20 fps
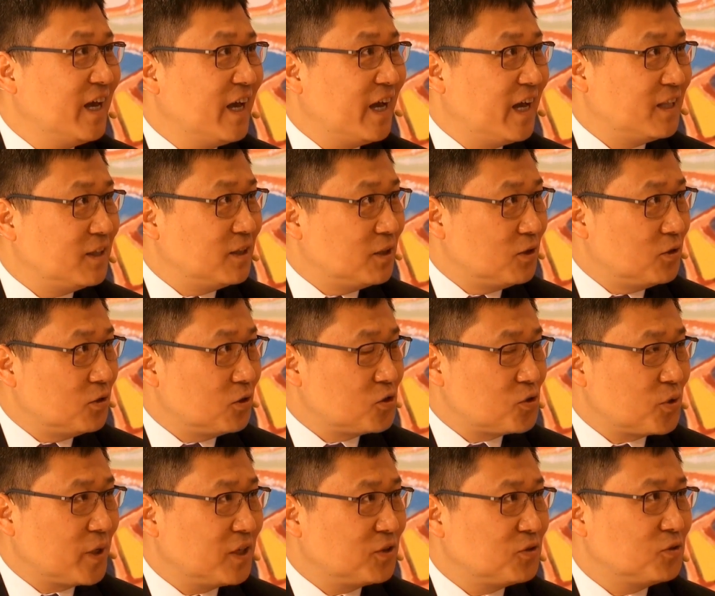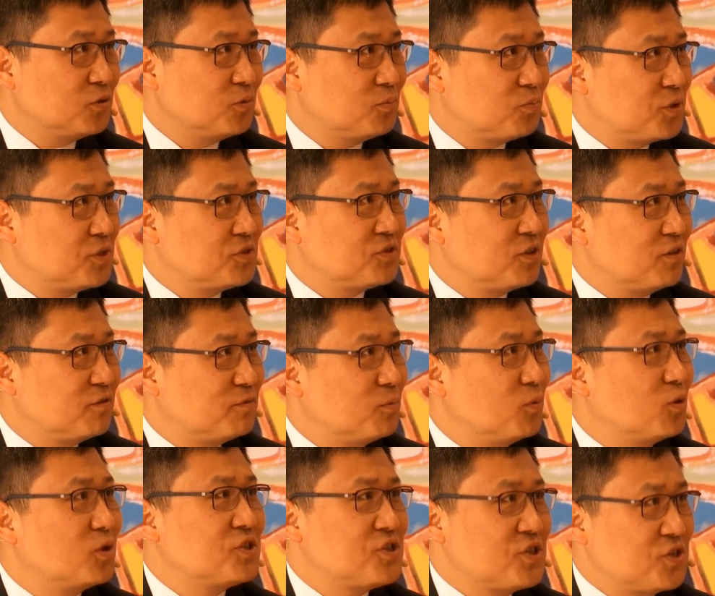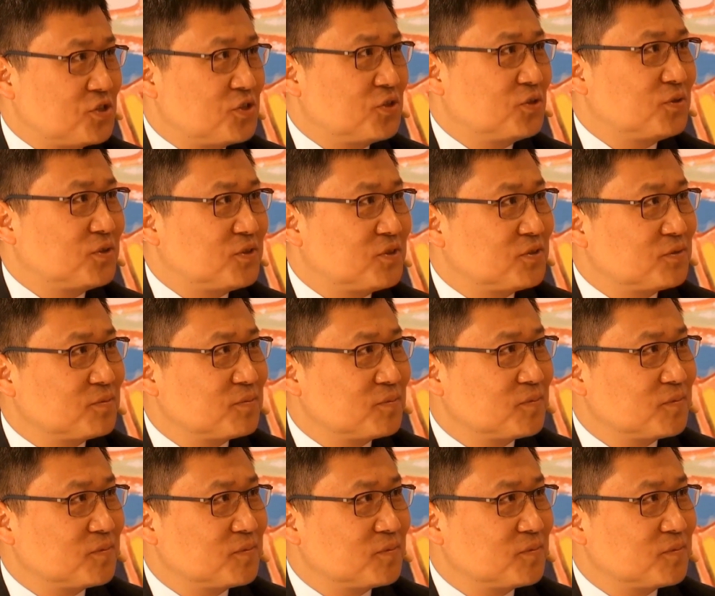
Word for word: and uh, try to preserve more tissues.